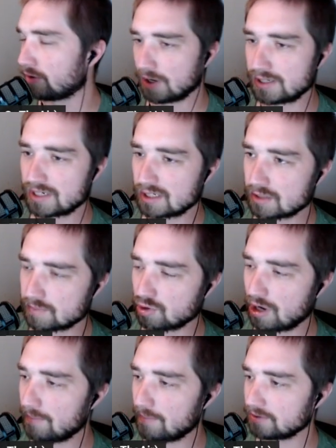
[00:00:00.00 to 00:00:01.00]
I know I already said
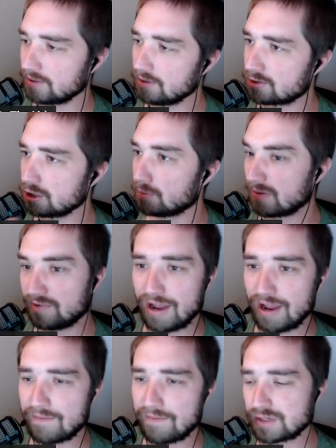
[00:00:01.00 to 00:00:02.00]
subscribe on YouTube, but if
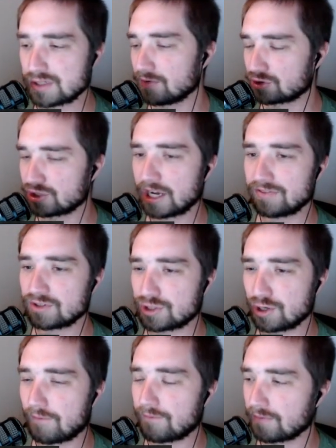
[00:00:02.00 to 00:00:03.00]
you haven't, if you're checking
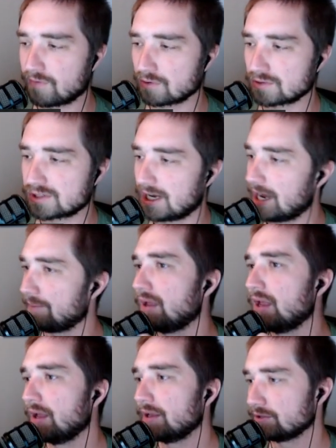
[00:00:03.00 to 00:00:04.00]
this show out for the first time,
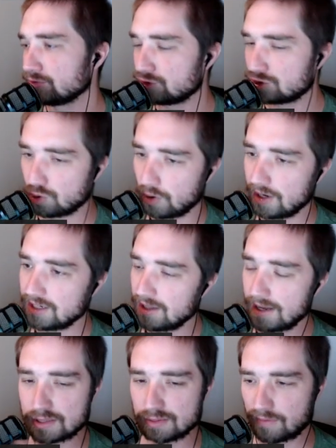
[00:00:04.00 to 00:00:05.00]
if you enjoy it,
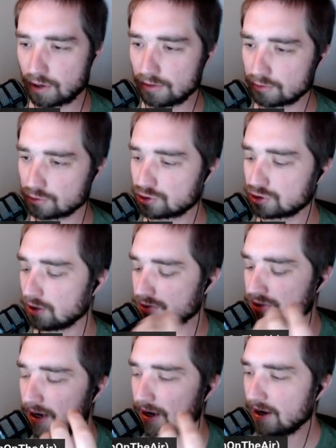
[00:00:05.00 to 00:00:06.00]
you like some of our other
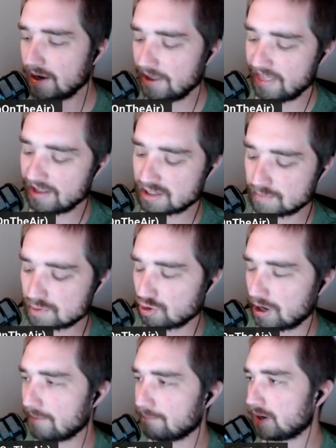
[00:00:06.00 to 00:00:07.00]
shows, hit that
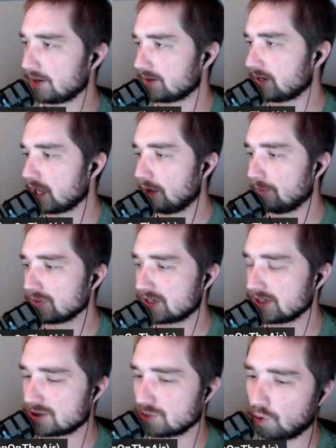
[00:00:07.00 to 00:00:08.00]
subscribe button. Help
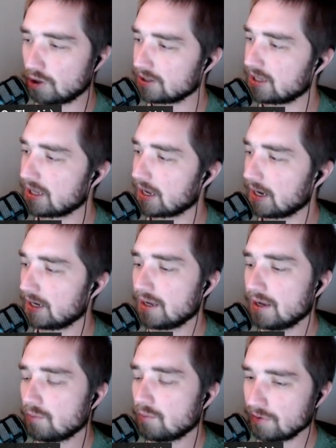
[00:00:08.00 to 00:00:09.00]
us get to
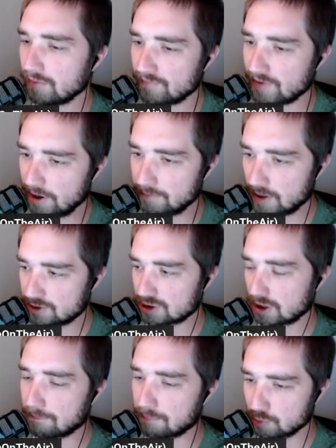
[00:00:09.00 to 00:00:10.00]
1K. We would very
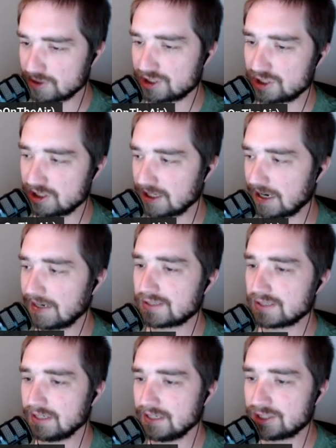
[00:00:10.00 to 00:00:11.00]
much
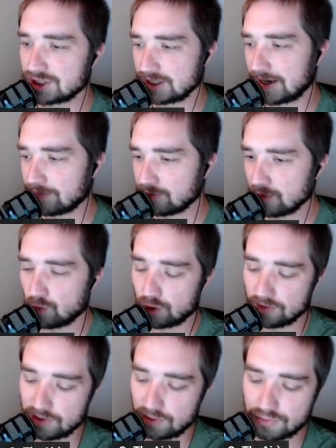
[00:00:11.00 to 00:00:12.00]
appreciate each and every
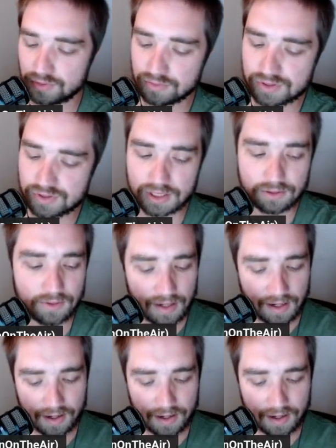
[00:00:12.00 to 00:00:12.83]
one of you who do so.